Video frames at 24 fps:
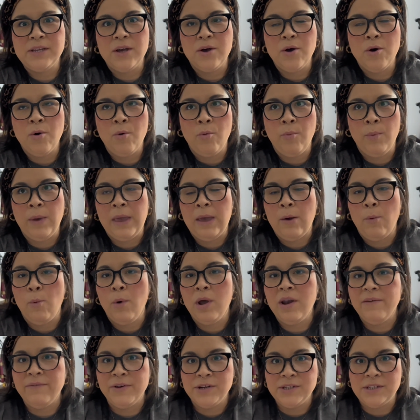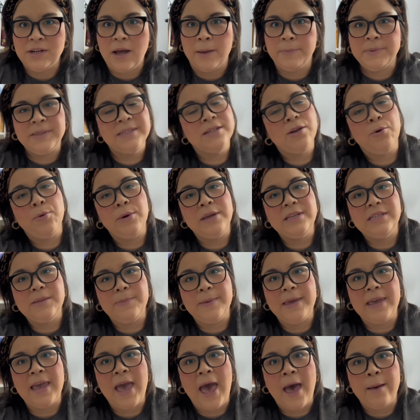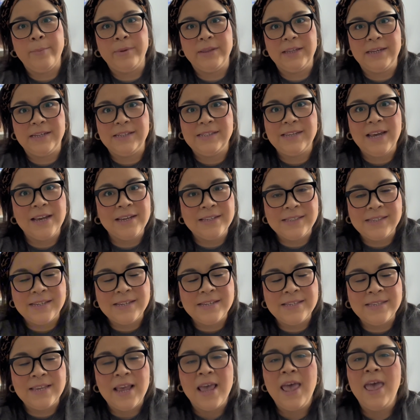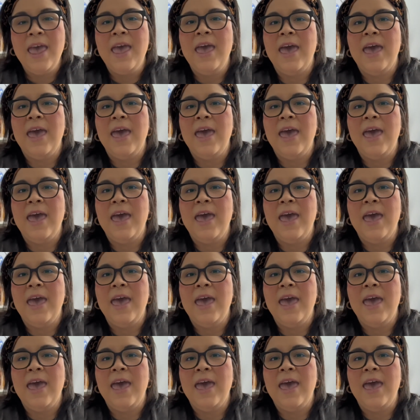So one of our stops is going to be Abilene, Texas,